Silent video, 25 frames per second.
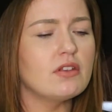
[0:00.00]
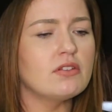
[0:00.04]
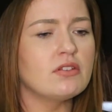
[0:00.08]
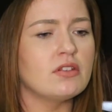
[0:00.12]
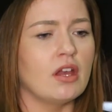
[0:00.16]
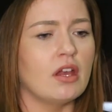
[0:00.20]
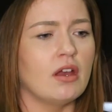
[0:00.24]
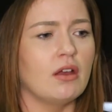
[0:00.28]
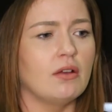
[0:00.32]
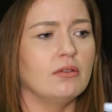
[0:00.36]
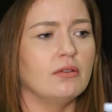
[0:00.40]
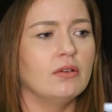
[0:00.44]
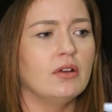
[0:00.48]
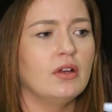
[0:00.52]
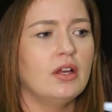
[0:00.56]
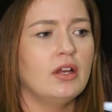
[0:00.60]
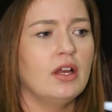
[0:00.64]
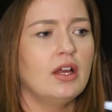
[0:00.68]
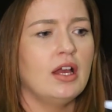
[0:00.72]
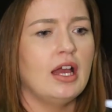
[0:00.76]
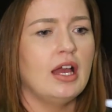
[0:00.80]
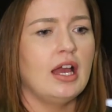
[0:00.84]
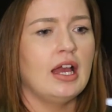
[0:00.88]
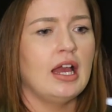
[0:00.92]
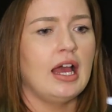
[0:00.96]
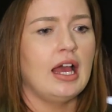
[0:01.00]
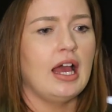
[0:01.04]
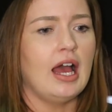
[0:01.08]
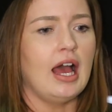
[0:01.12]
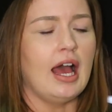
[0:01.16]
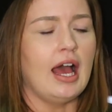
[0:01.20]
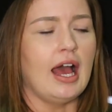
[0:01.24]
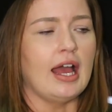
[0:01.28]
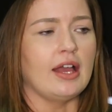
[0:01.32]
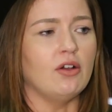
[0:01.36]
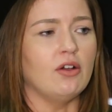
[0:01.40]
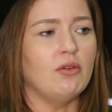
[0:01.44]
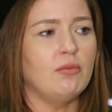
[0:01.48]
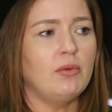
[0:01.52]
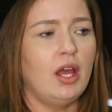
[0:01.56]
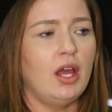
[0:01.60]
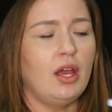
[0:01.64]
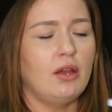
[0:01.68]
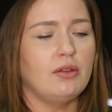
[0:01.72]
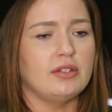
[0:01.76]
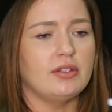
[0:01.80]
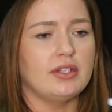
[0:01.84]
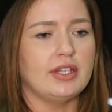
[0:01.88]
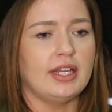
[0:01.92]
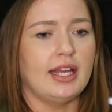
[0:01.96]
So I
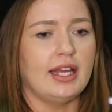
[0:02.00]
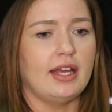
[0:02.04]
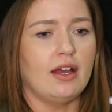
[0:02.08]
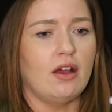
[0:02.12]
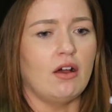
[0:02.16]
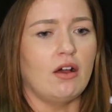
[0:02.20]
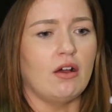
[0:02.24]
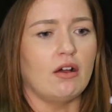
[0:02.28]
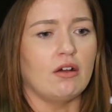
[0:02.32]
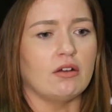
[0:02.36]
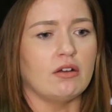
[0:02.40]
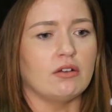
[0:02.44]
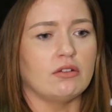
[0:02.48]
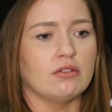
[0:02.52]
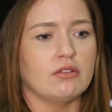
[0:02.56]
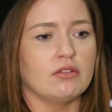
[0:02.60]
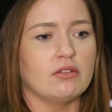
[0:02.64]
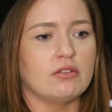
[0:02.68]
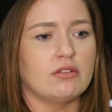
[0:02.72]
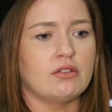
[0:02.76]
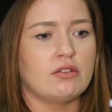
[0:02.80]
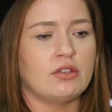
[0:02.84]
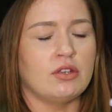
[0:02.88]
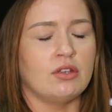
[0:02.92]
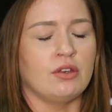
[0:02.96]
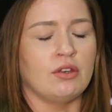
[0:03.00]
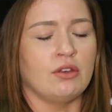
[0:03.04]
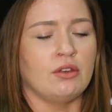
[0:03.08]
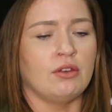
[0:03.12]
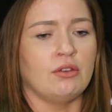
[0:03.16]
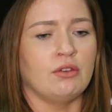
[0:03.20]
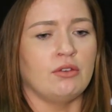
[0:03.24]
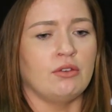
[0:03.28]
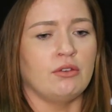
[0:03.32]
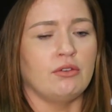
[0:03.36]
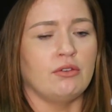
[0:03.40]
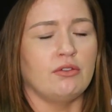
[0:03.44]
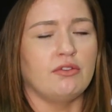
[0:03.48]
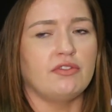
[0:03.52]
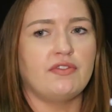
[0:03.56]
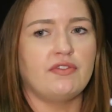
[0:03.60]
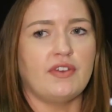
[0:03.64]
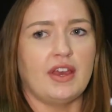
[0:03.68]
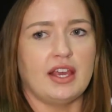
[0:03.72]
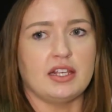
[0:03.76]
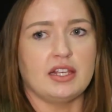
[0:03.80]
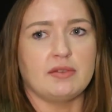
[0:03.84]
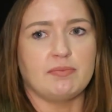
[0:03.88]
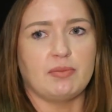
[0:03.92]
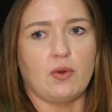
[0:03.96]
uploaded it onto
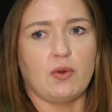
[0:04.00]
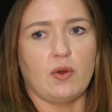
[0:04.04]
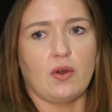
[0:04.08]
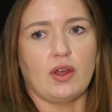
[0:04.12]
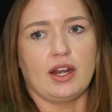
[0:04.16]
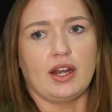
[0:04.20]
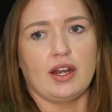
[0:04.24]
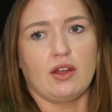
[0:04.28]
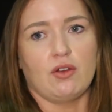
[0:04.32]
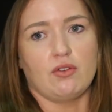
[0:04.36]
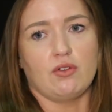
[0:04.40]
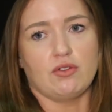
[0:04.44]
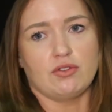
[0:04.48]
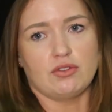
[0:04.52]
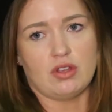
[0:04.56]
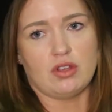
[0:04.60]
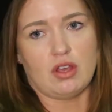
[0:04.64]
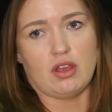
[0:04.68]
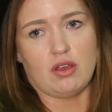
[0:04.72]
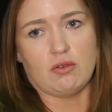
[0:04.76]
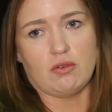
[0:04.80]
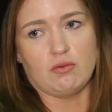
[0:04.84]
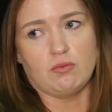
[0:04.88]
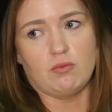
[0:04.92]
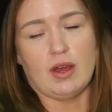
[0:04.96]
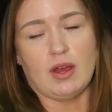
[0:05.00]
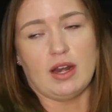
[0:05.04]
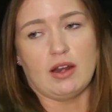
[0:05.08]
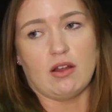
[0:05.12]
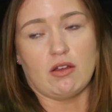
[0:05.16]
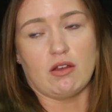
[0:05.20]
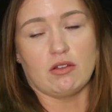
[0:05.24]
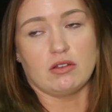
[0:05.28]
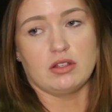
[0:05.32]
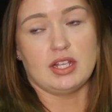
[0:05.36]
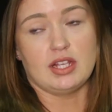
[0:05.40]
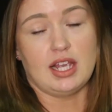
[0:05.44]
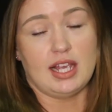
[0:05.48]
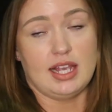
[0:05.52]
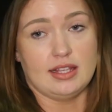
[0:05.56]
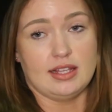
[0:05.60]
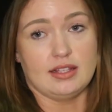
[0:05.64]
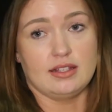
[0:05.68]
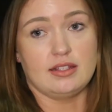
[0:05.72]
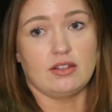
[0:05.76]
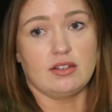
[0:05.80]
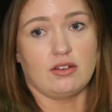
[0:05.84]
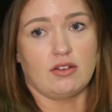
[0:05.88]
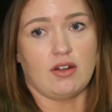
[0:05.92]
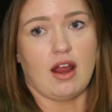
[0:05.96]
Facebook and it also went onto
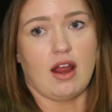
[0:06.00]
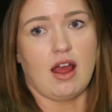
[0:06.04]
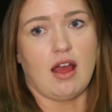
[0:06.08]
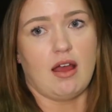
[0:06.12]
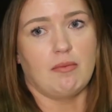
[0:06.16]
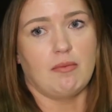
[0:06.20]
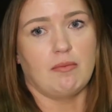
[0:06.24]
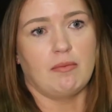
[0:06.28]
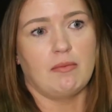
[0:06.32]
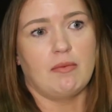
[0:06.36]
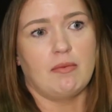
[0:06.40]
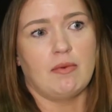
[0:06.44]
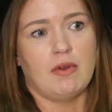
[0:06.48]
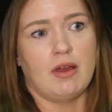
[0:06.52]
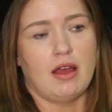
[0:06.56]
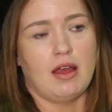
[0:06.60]
Instagram.